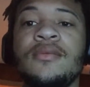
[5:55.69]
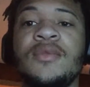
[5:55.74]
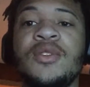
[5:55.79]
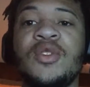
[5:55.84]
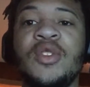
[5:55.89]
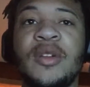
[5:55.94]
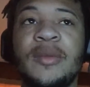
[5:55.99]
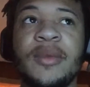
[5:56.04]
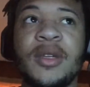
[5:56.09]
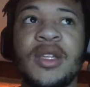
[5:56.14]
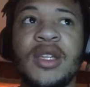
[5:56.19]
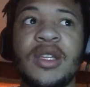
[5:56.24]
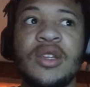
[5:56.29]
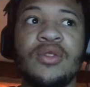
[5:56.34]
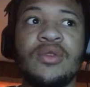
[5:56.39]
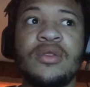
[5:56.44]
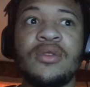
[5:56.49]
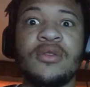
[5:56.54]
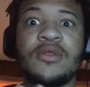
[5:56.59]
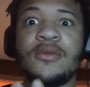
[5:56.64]
streaming
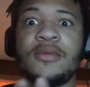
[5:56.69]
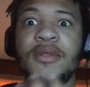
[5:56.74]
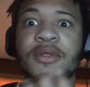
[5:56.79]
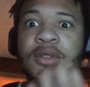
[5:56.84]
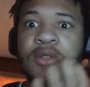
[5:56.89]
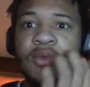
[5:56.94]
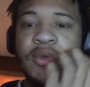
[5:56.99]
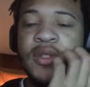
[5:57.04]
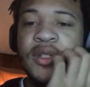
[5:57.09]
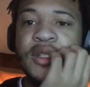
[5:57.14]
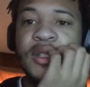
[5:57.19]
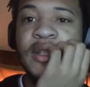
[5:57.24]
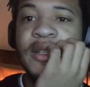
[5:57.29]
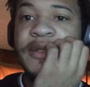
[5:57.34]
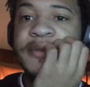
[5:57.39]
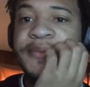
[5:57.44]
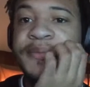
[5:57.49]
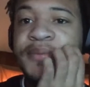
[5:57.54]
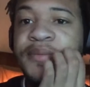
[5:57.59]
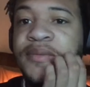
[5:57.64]
YouTube and Twitch.
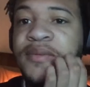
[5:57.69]
Like,